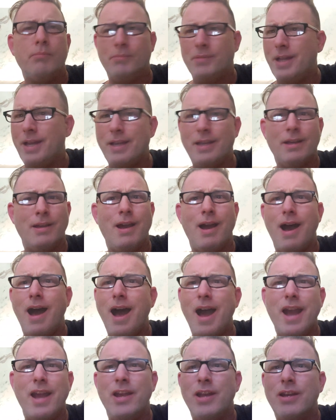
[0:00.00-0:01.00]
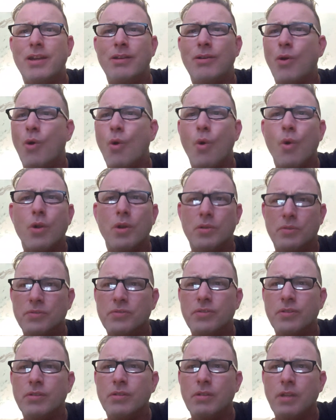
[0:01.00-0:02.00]
like high
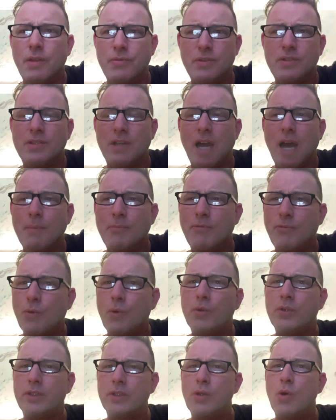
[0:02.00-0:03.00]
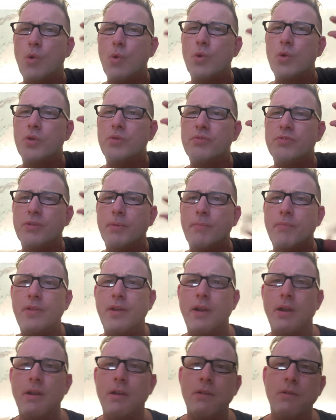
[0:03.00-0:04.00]
horns at the top, four little horns up
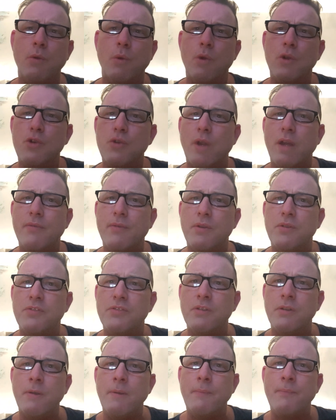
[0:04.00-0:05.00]
there, horn drivers.